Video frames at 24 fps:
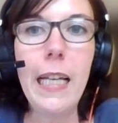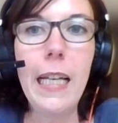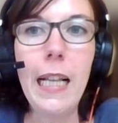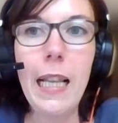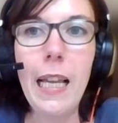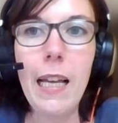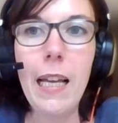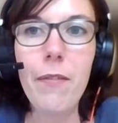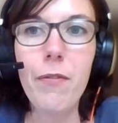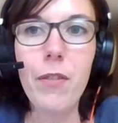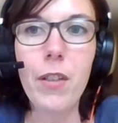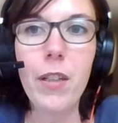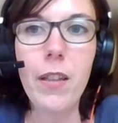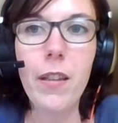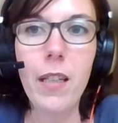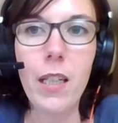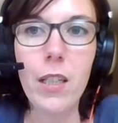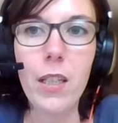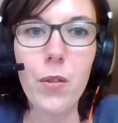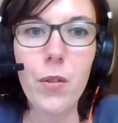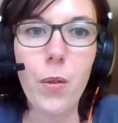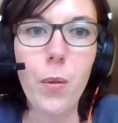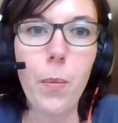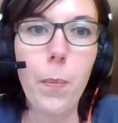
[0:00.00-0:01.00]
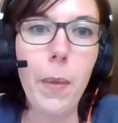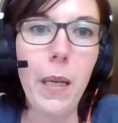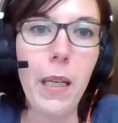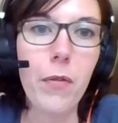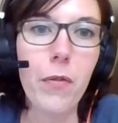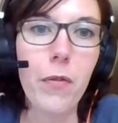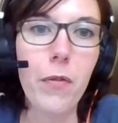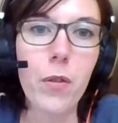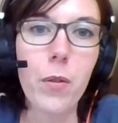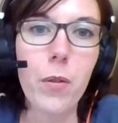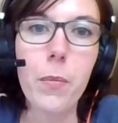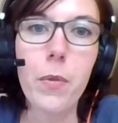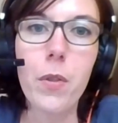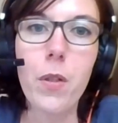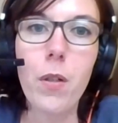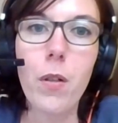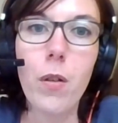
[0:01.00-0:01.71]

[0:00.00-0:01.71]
11 national platforms